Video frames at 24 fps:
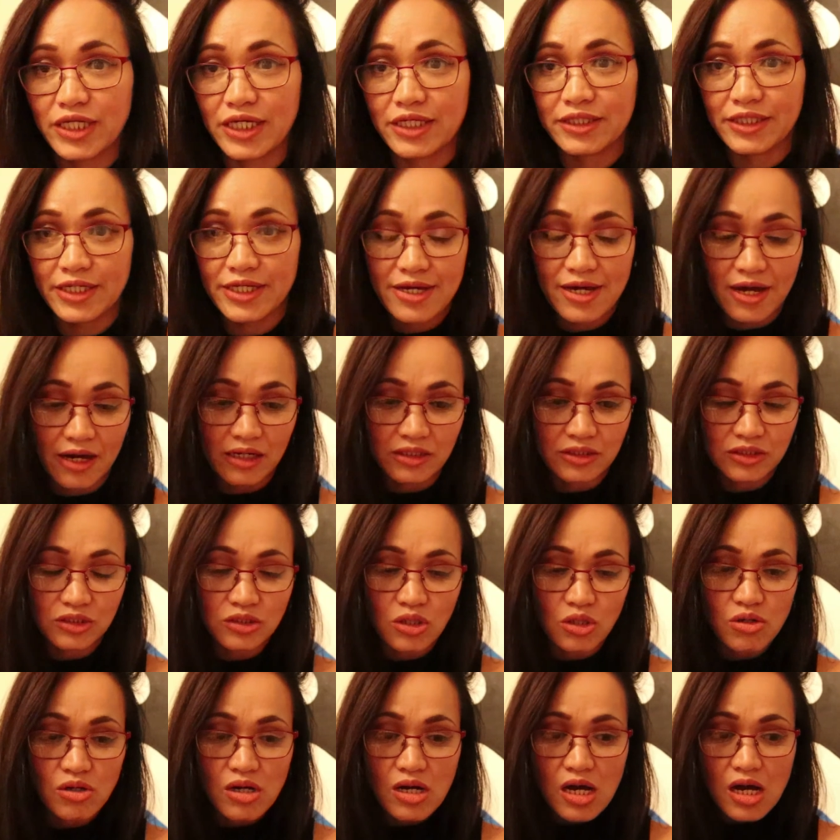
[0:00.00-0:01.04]
idea.
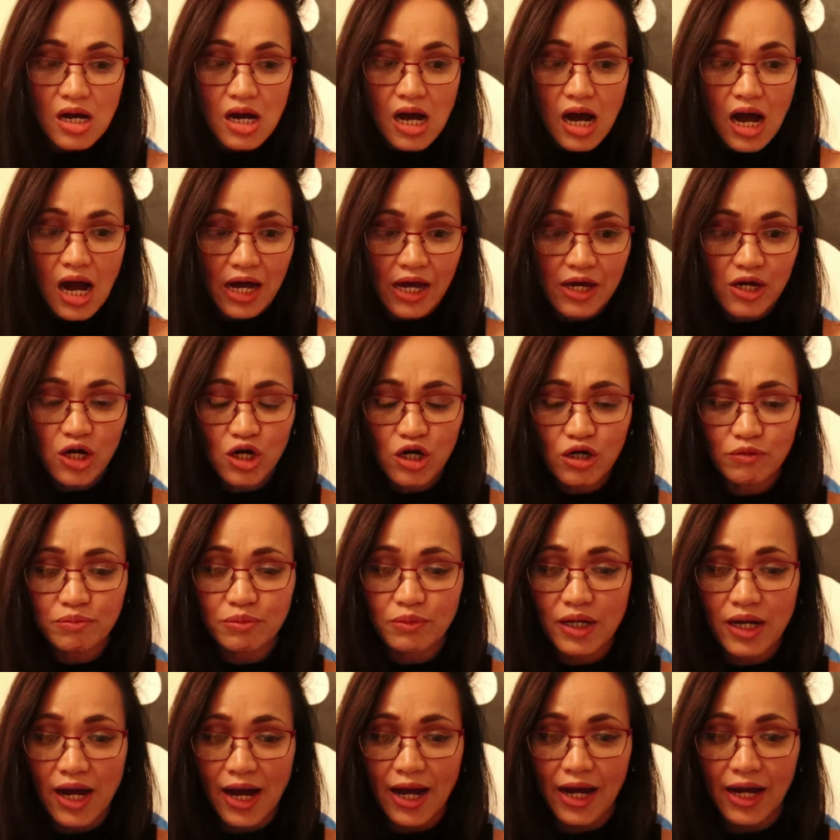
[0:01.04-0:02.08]
So I hope,
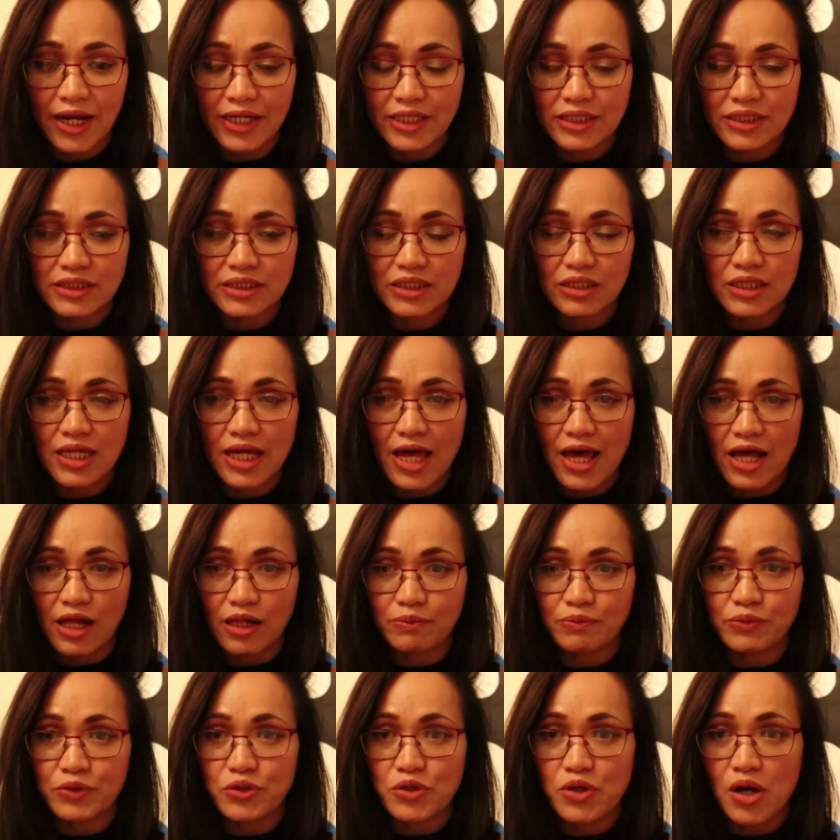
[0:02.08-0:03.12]
guys, it
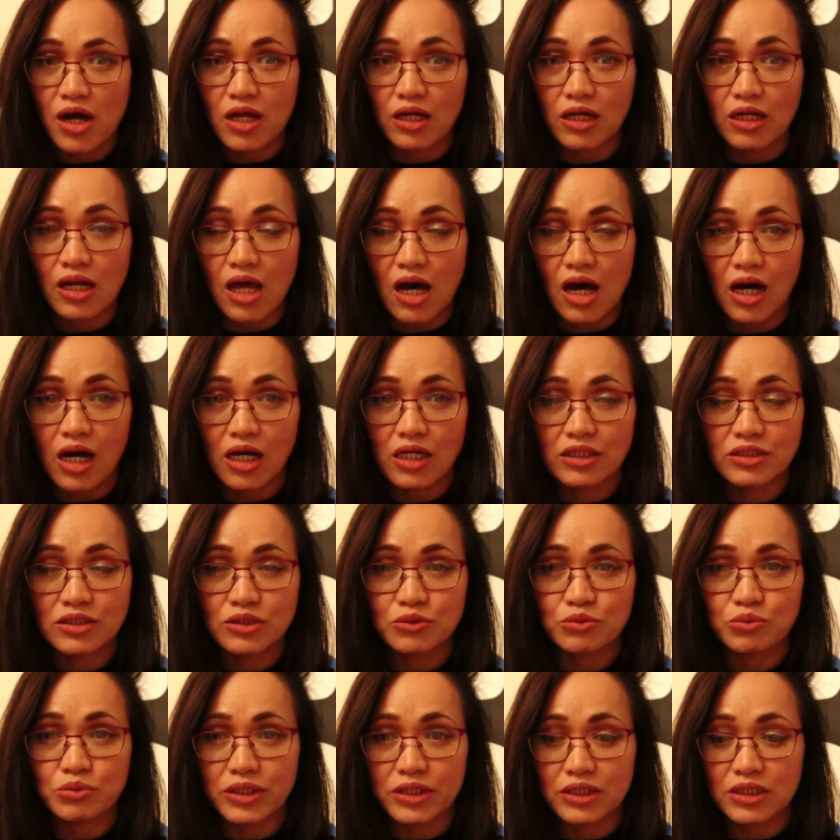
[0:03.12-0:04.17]
helped you a lot
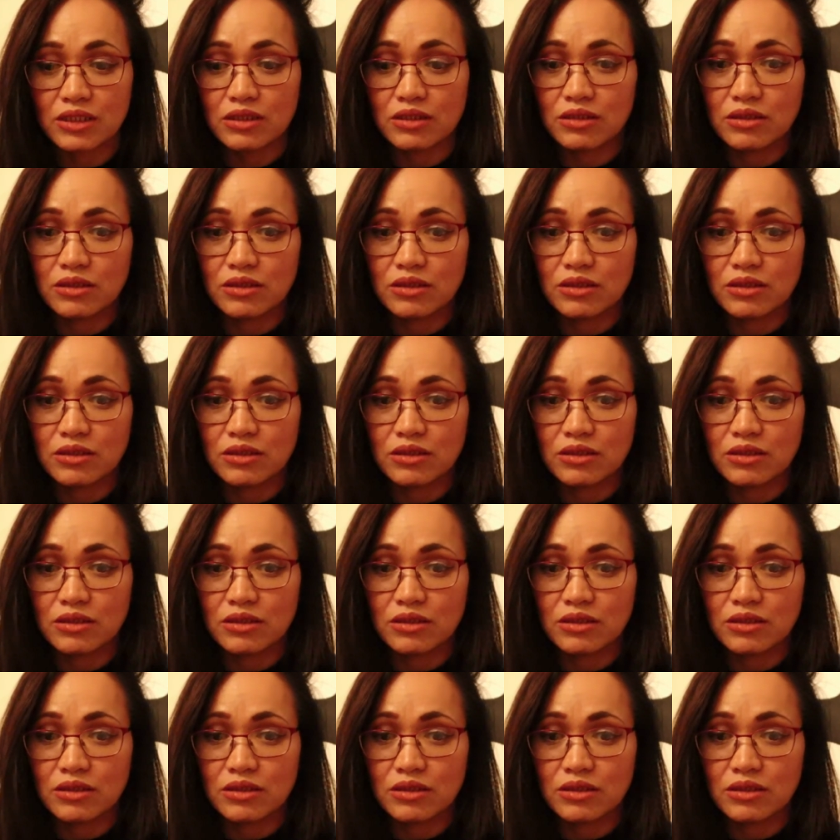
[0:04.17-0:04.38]
with